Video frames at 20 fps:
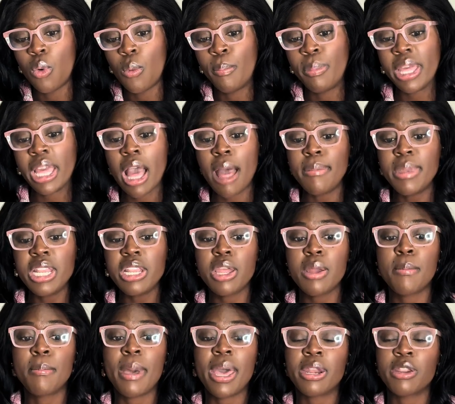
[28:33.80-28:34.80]
Becoming
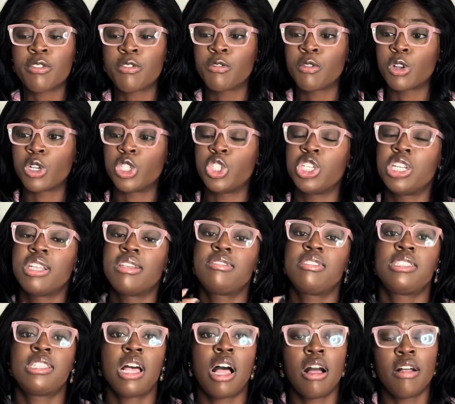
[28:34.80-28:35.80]
your better version of
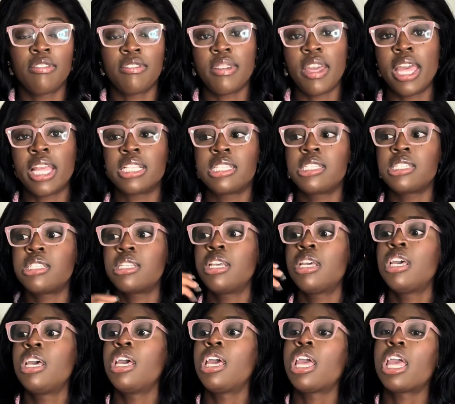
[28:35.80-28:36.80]
self,
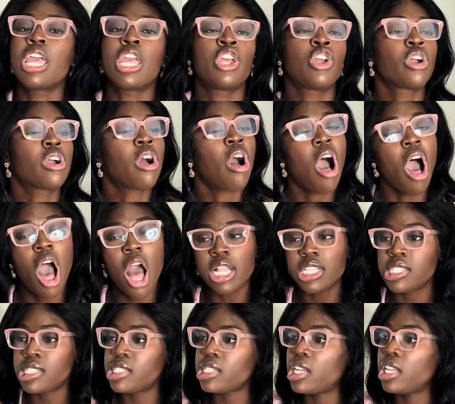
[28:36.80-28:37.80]
you're
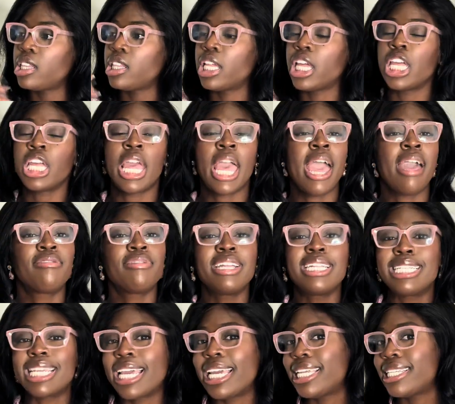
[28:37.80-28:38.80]
constantly, every
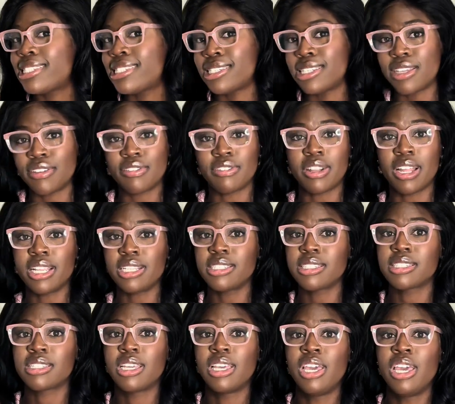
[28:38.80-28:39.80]
day is different.
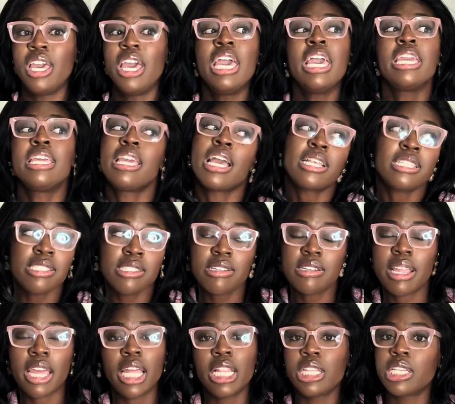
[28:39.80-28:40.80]

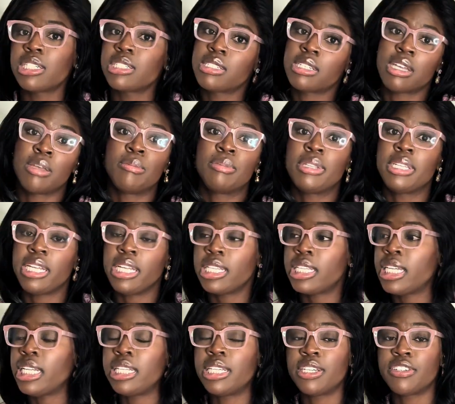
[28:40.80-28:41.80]
Yesterday looked
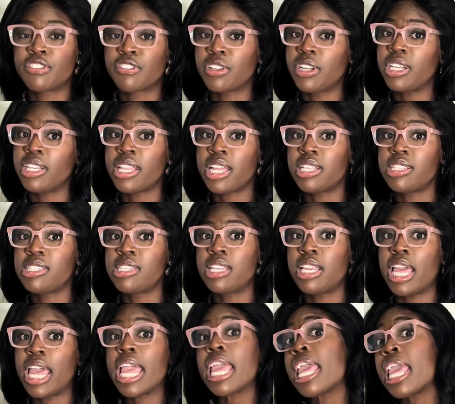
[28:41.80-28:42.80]
completely different than
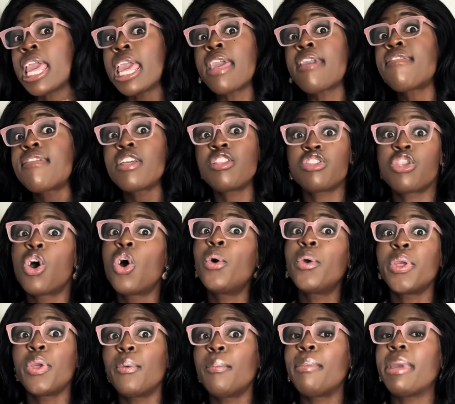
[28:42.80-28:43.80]
today. Even though
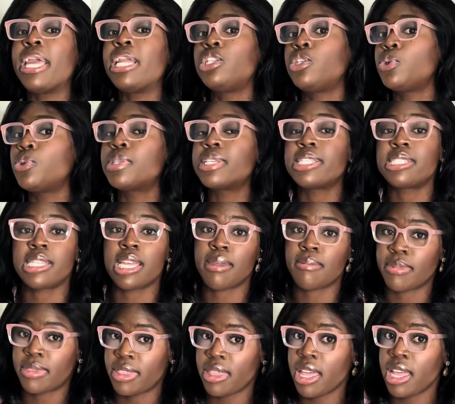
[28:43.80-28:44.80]
you may do the
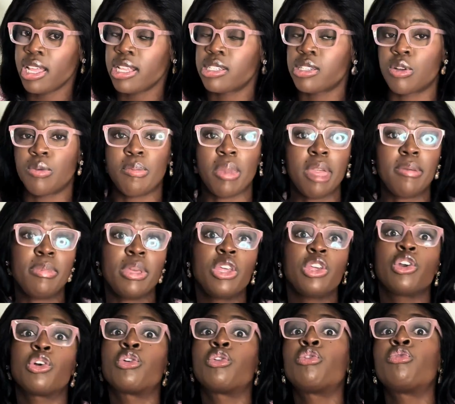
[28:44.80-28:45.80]
same things or maybe
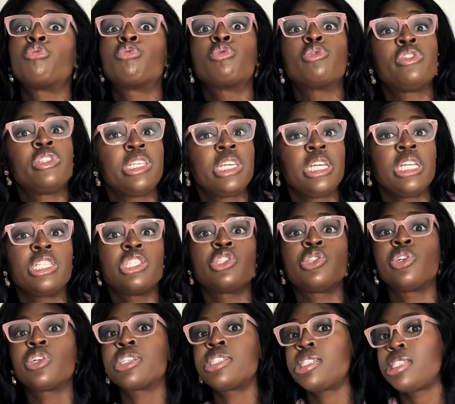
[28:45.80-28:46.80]
your routines
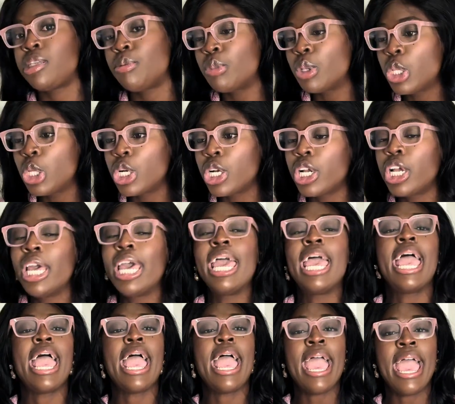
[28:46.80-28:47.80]
look similar,
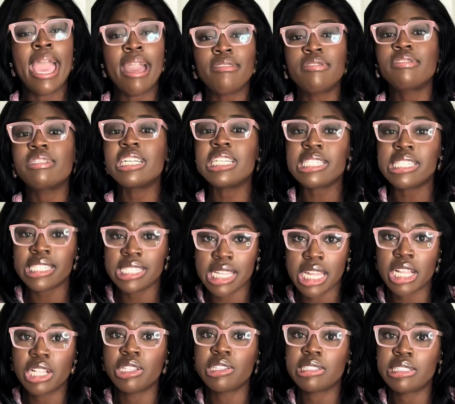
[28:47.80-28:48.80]
every
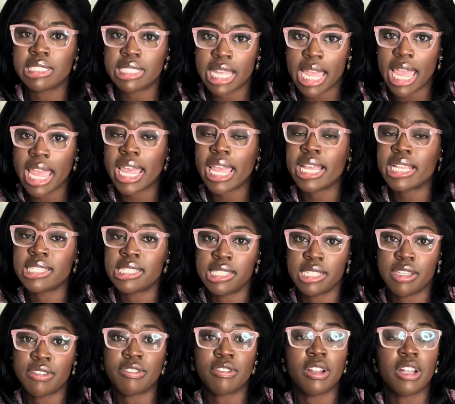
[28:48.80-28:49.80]
single day is
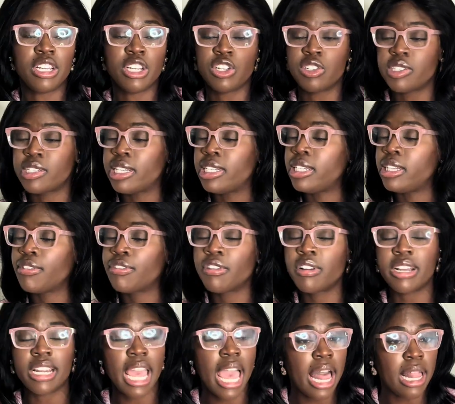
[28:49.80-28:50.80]
different. There's a
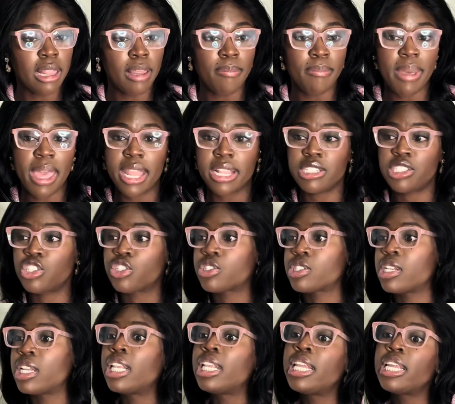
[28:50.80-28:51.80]
different element. There's
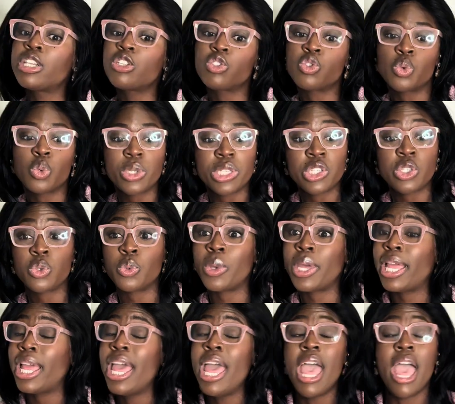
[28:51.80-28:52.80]
a little twist to
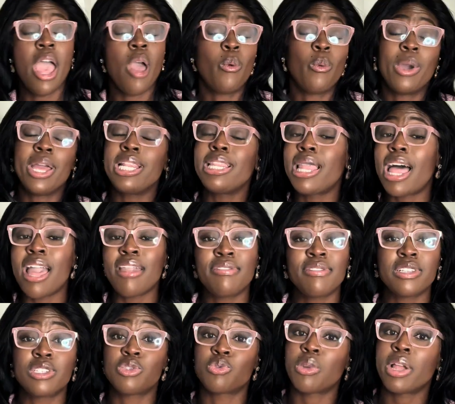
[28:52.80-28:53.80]
it. And when life
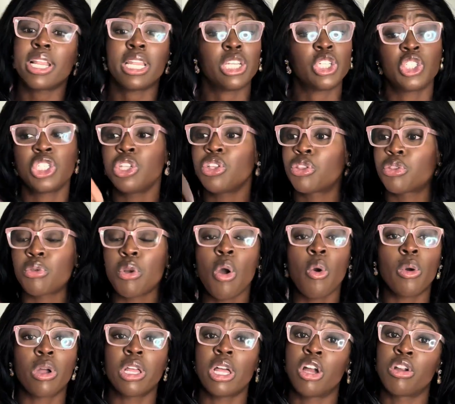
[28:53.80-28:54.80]
is ready, she'll
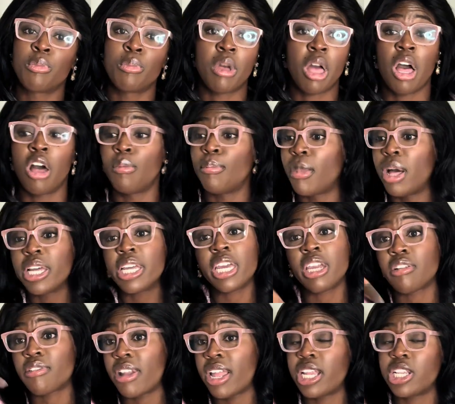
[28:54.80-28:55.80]
throw a monkey
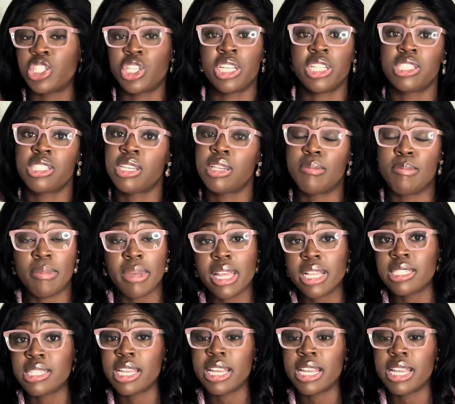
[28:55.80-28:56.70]
wrench into the mix.